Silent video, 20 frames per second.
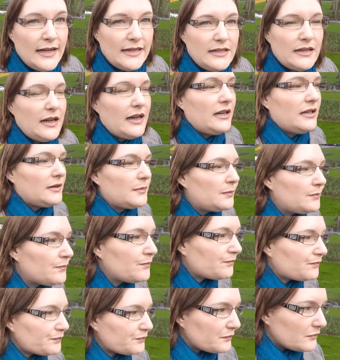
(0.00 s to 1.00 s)
and
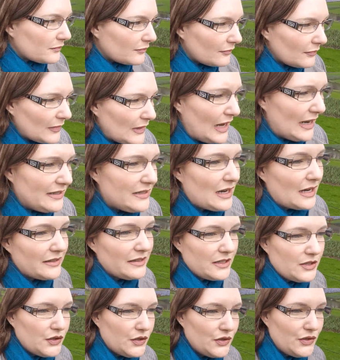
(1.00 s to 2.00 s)
then I
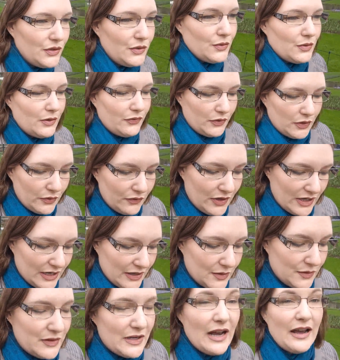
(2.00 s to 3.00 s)
started to do a few
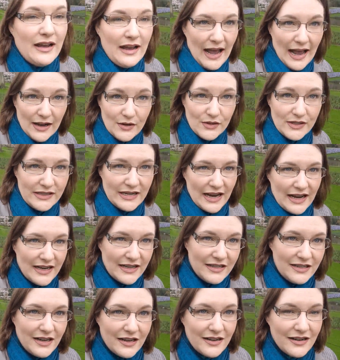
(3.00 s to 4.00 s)
videos
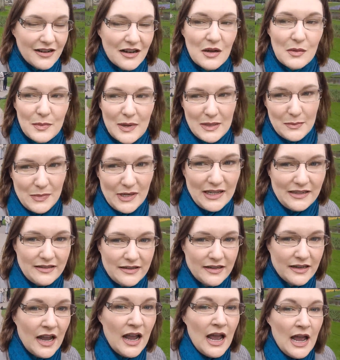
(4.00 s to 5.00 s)
outside my
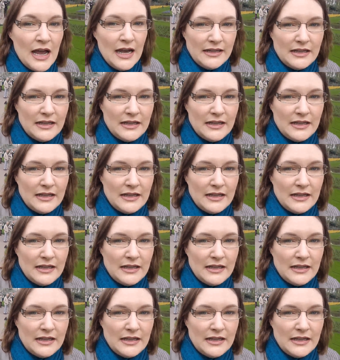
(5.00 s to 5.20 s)
building.